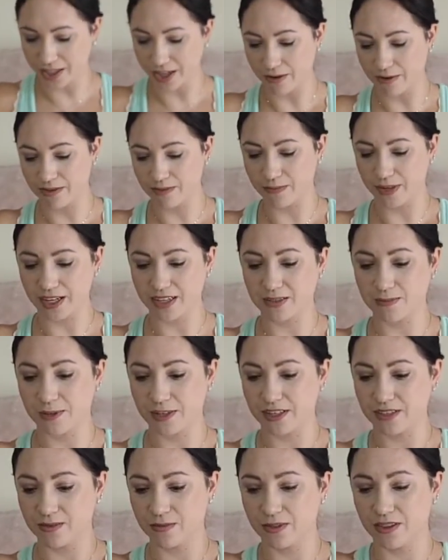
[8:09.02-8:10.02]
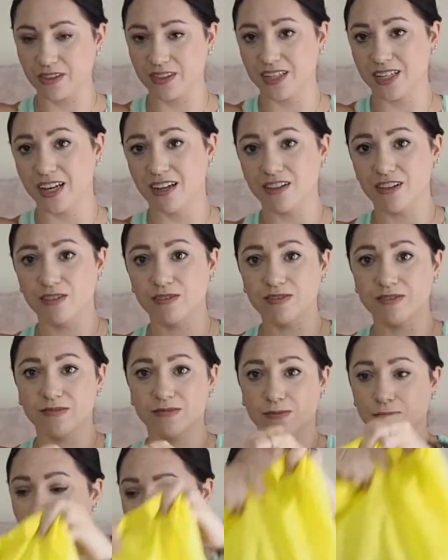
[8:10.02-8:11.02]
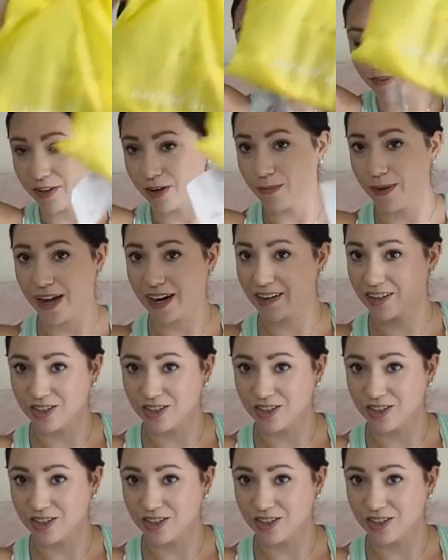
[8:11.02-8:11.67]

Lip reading: that was my experience with the yellow, which I will never go back